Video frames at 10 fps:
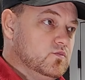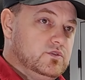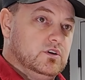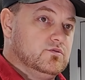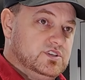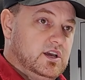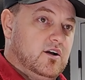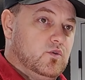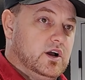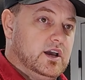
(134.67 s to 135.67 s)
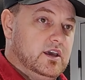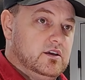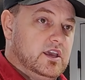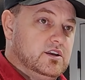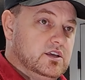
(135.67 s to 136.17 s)

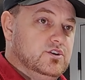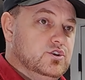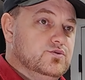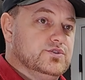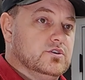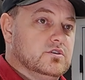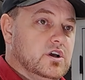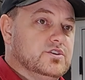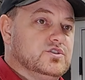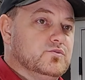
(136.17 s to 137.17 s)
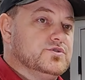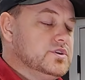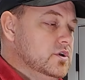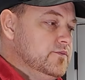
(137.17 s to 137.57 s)
DIY and end user customers.